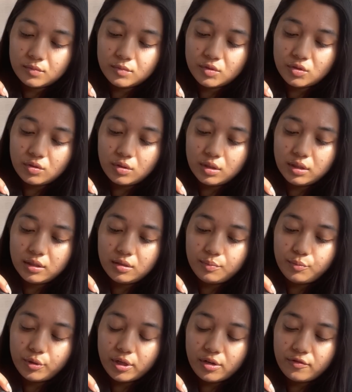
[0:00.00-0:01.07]
So a little
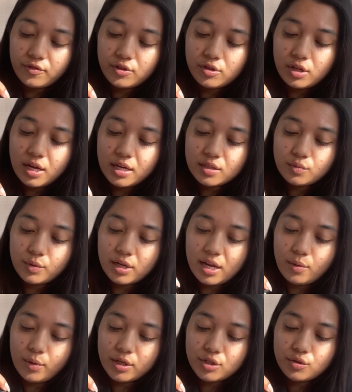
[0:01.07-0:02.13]
pointer for you guys. When
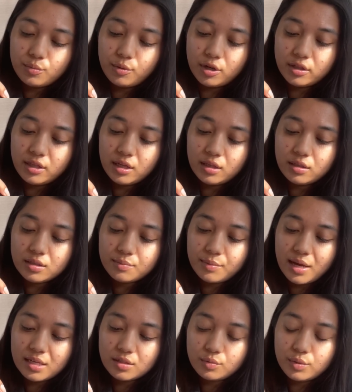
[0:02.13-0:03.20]
I went to Bardia this
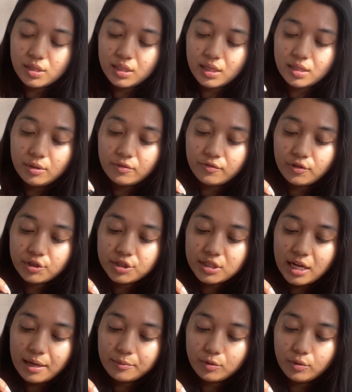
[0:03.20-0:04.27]
past weekend, the first
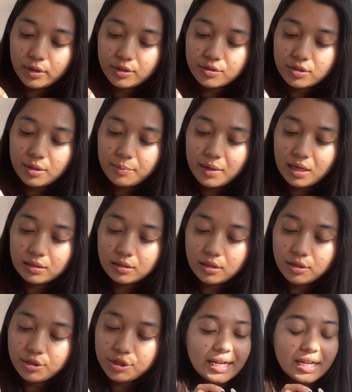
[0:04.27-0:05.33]
time going to
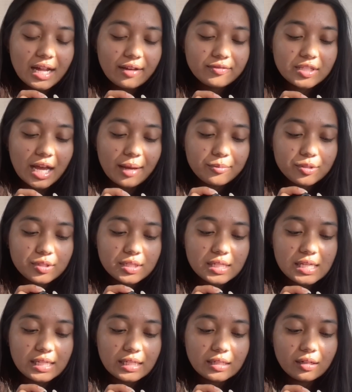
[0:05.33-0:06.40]
Nepalgunj, I didn't have time to
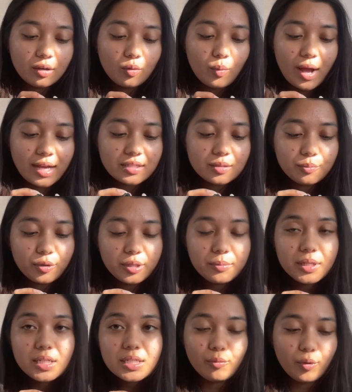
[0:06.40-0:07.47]
sneak in a wax
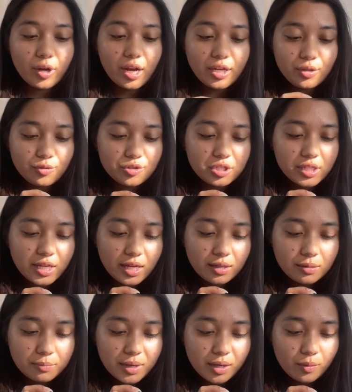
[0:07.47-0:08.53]
appointment where I usually
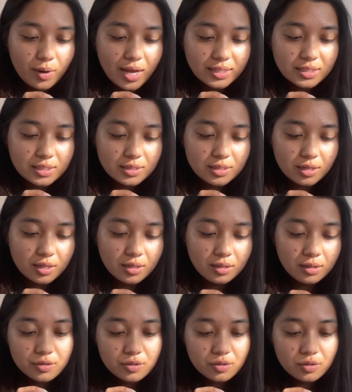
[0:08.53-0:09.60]
get my waxes
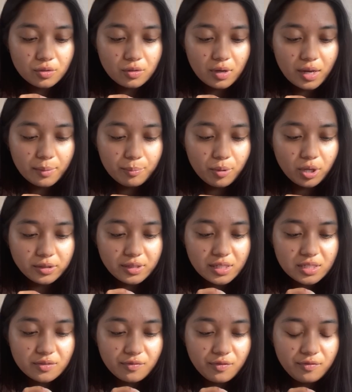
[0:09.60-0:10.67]
done. So I bought
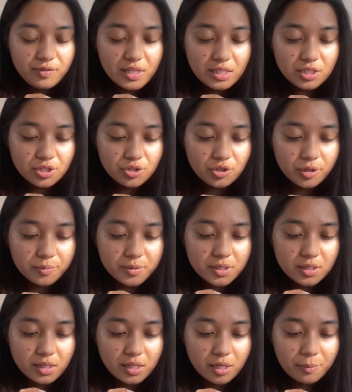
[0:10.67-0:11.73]
these wheat
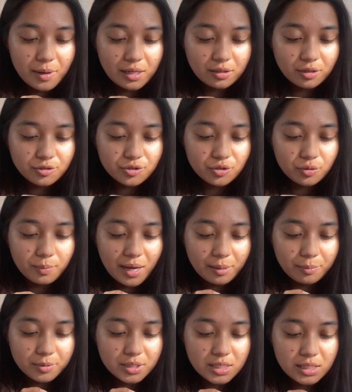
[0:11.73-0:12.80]
strips in Nepalgunj ko
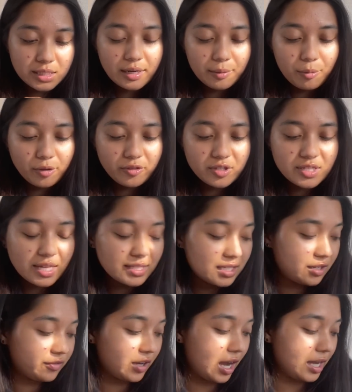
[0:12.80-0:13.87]
Batpatini. I bought the
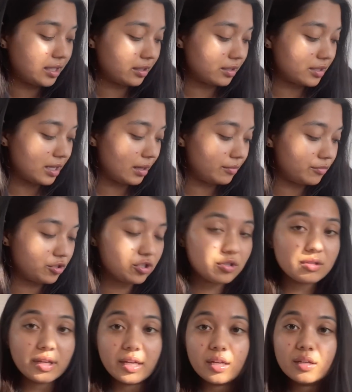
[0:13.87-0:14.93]
sensitive kind because I
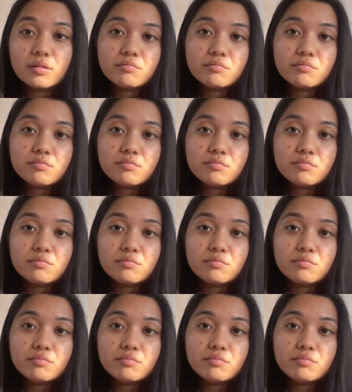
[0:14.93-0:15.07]
just like,